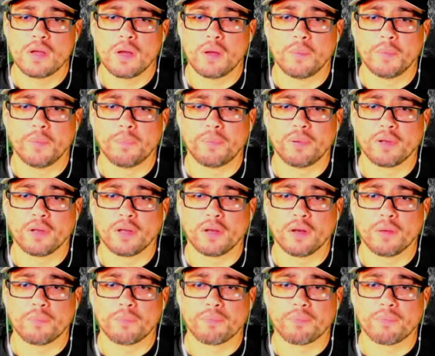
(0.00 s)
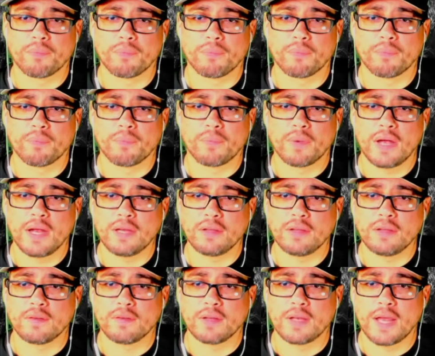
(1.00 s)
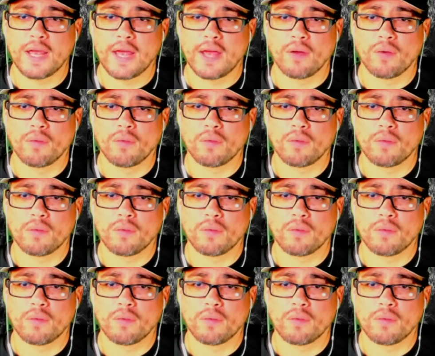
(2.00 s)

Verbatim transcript: I'm going to pull it up right now.